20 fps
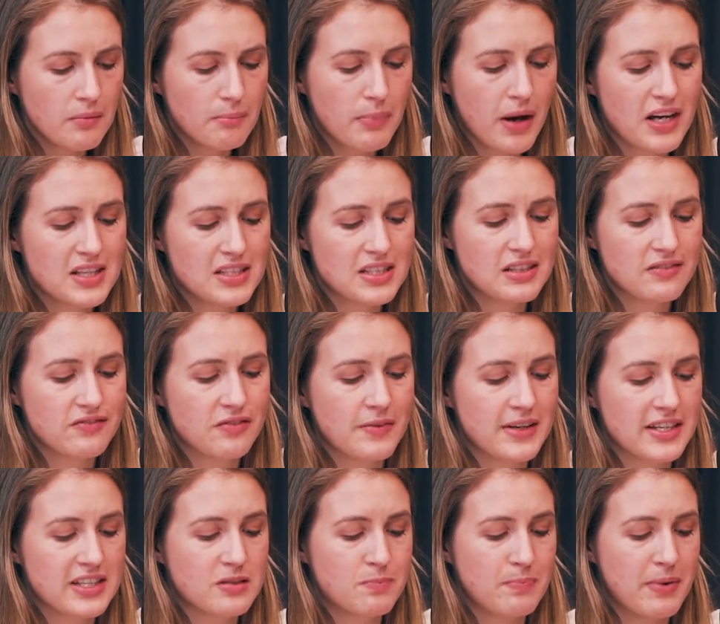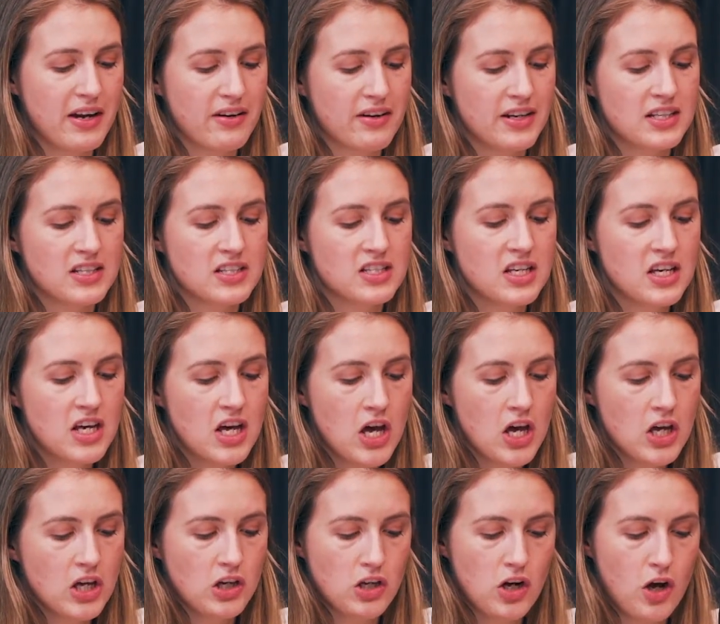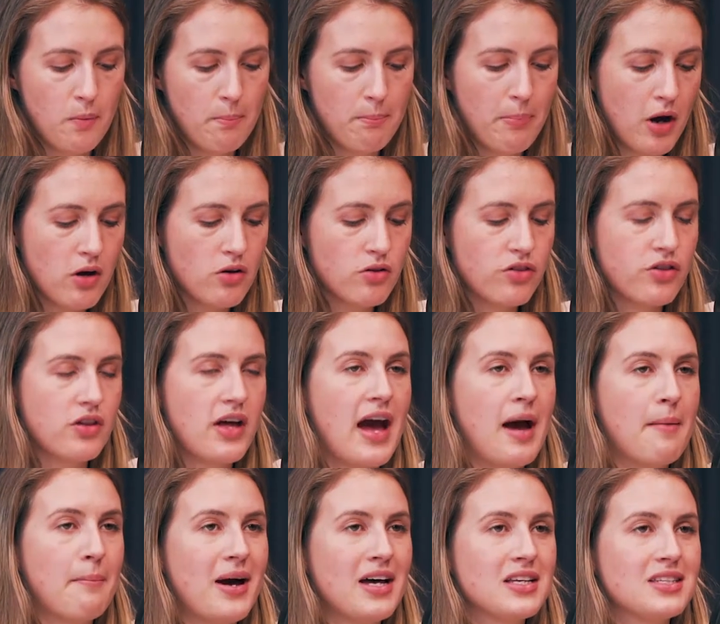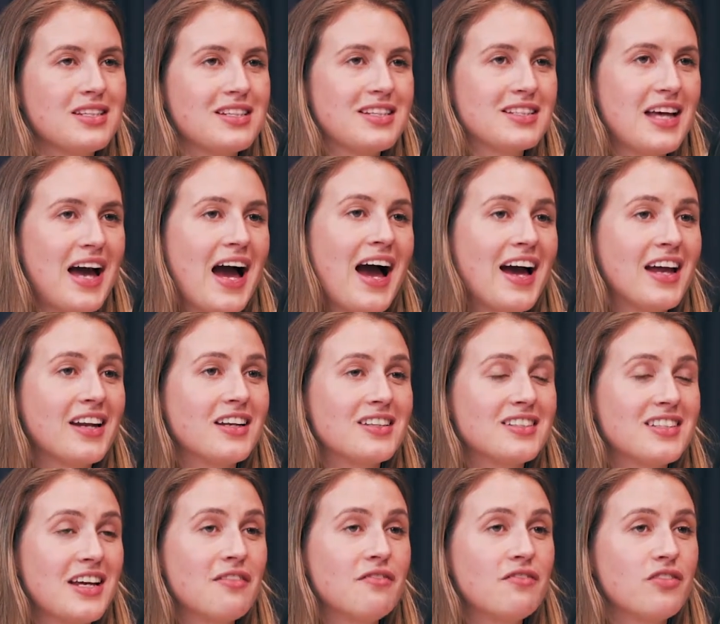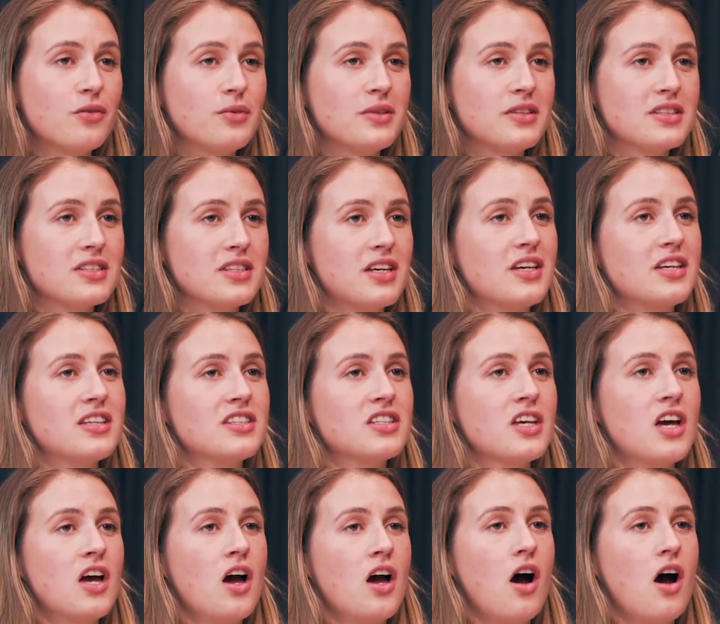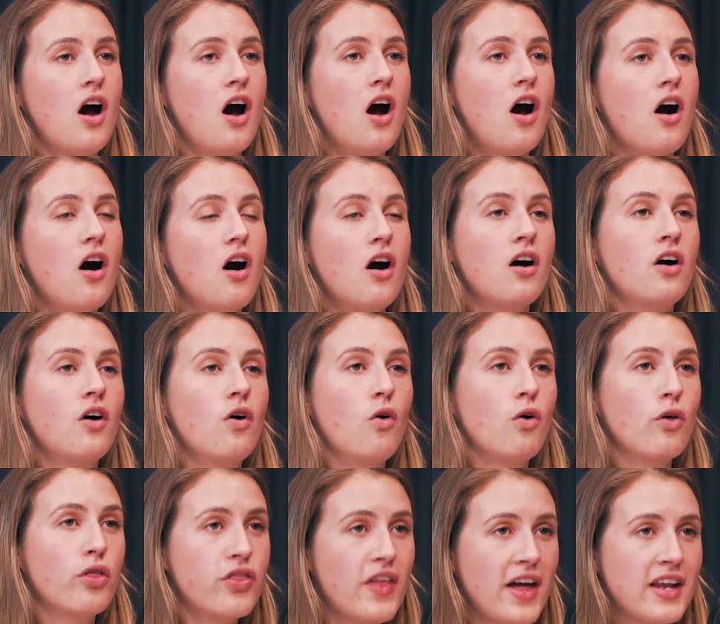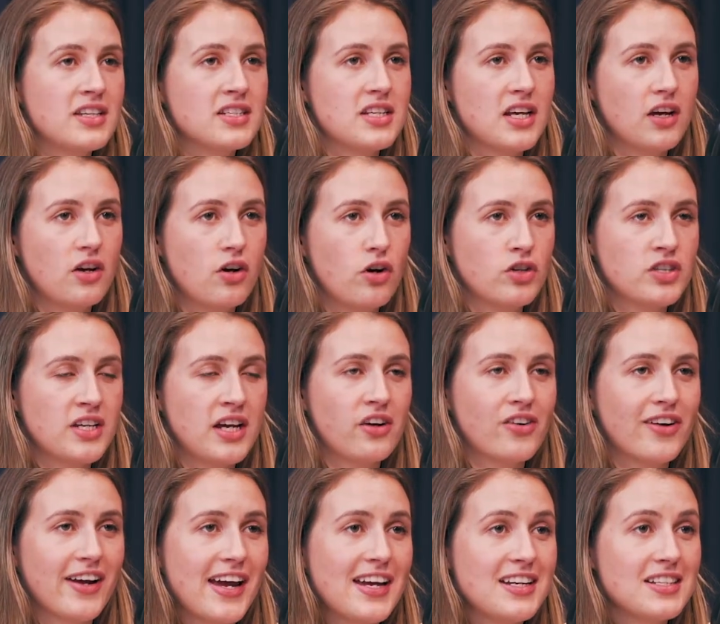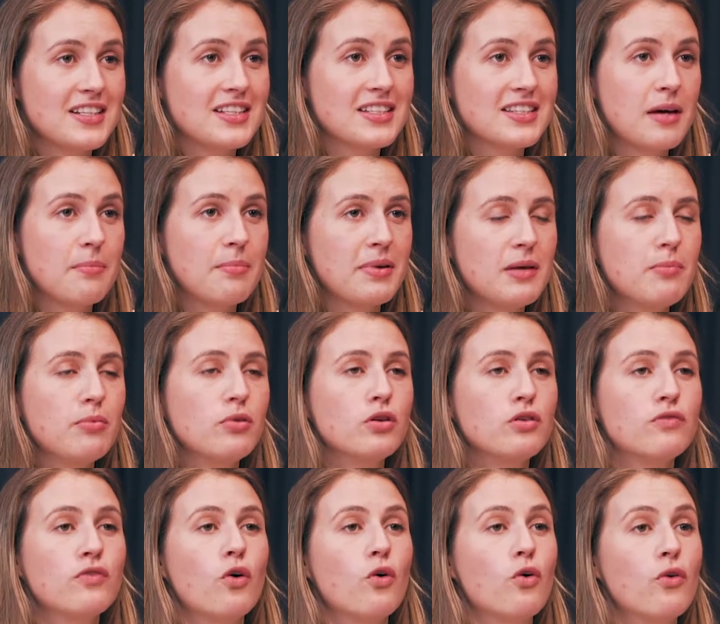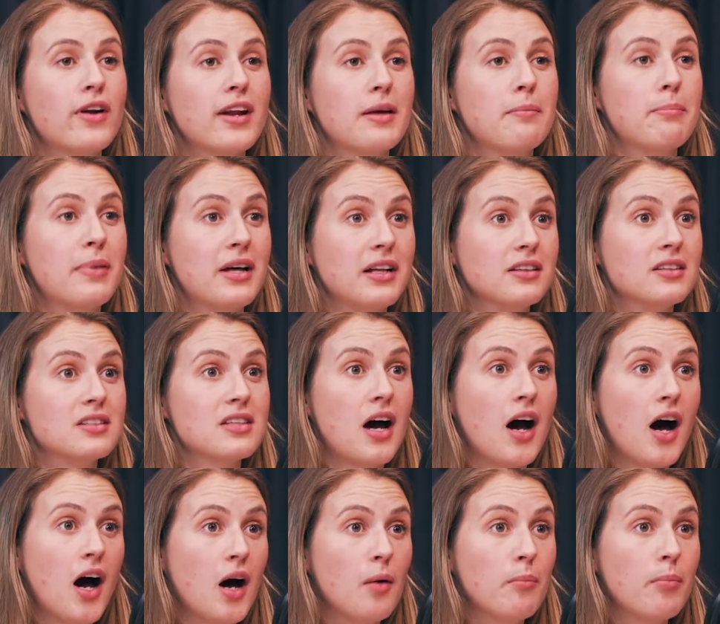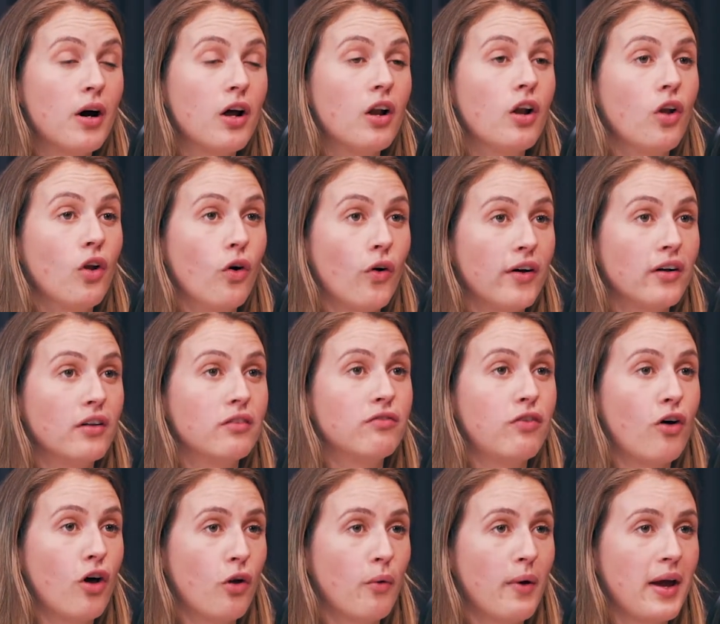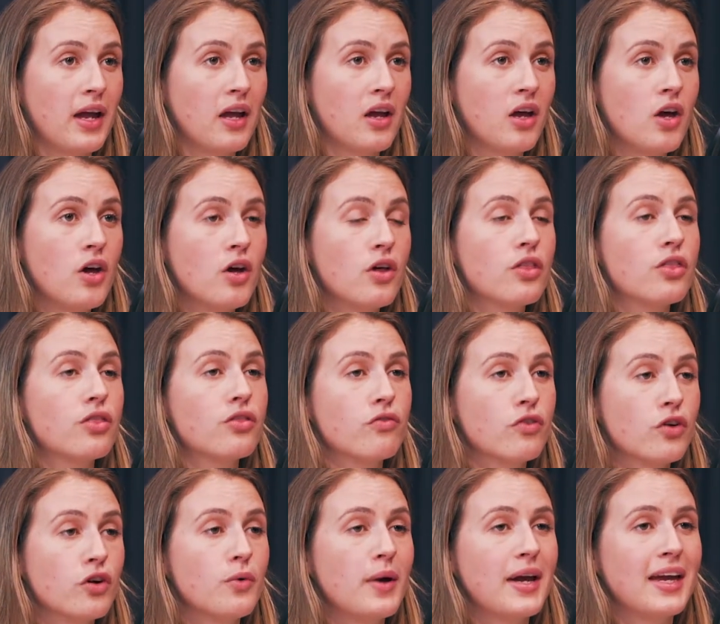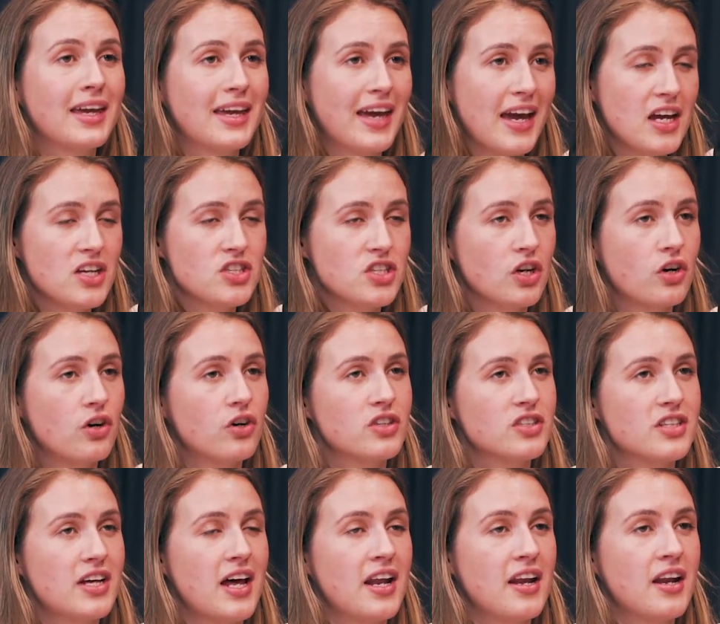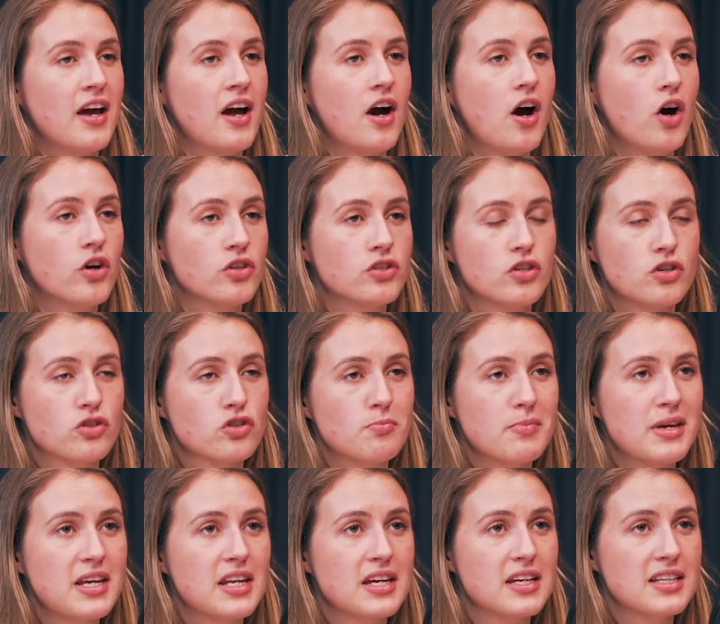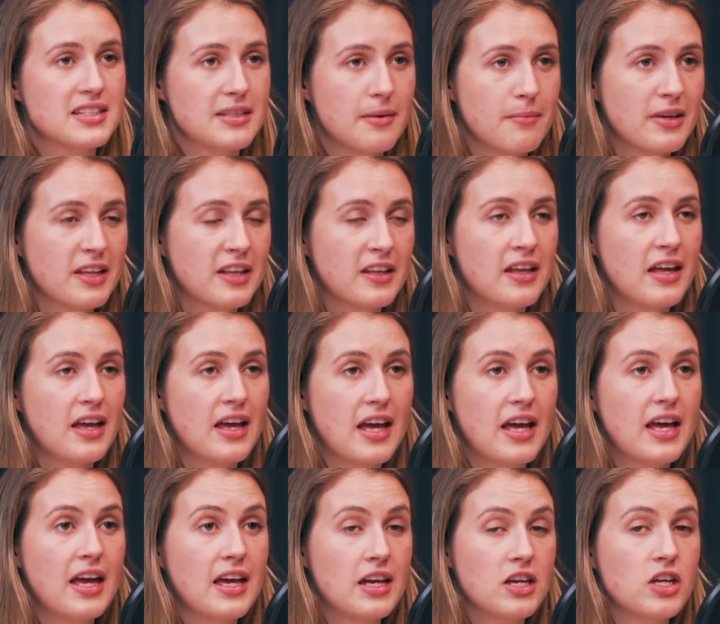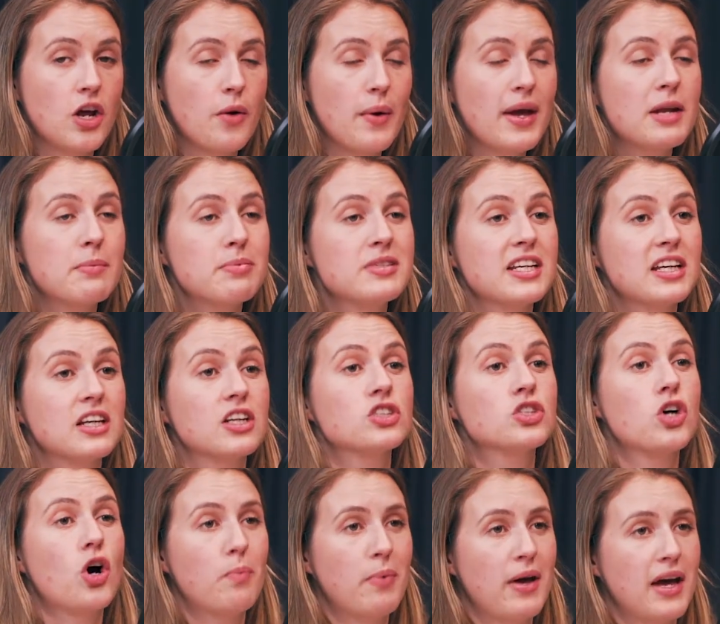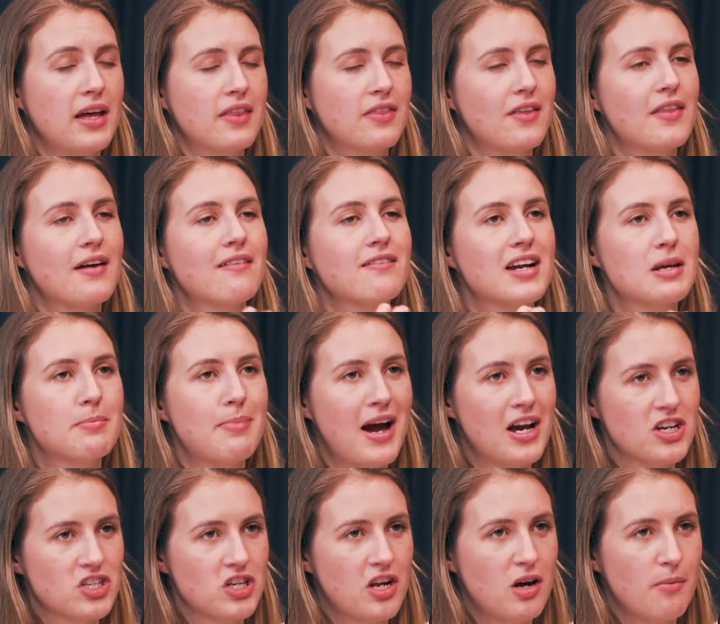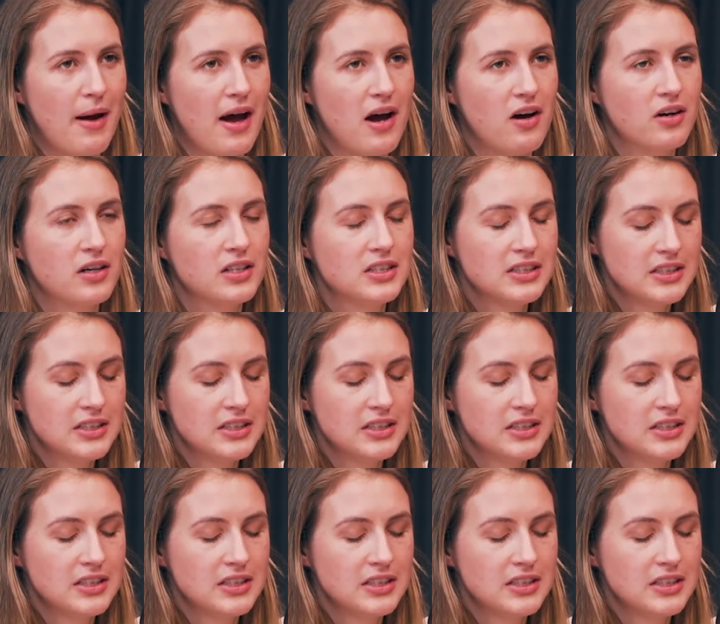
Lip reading: personally from experience, both ambassadors and influencers are authentic content creators. They're people who've already built up a loyal following through engaging content on social media, something, in a particular topic that they're really passionate about.